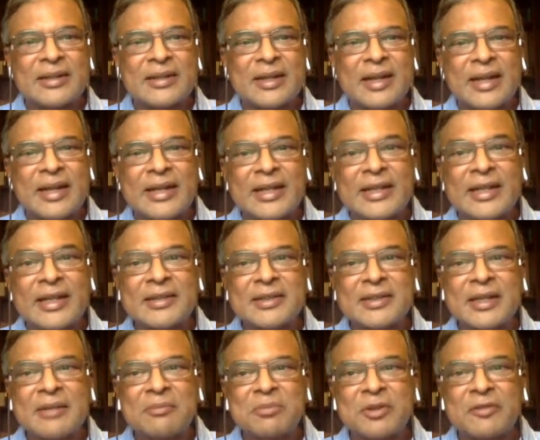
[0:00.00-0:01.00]
And at
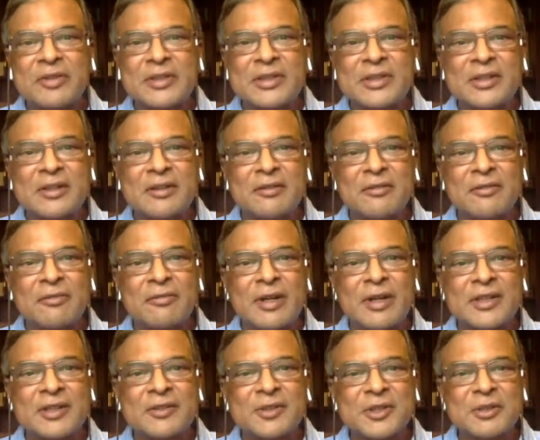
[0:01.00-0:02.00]
that time, Professor
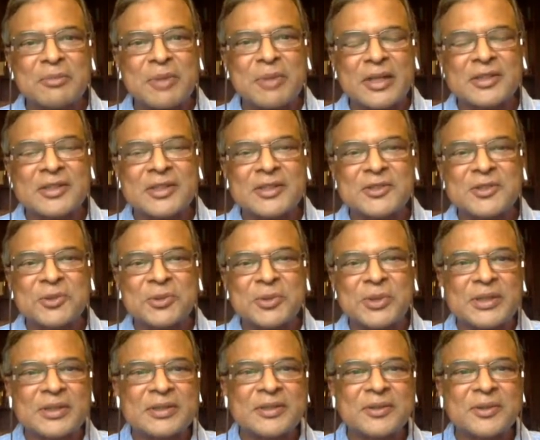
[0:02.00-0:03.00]
Phatak was a master's
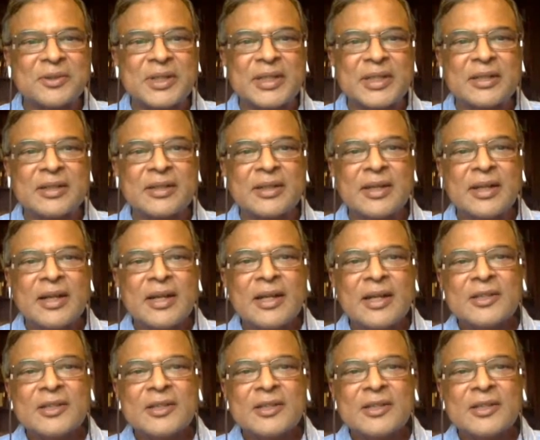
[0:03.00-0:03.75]
student. Okay.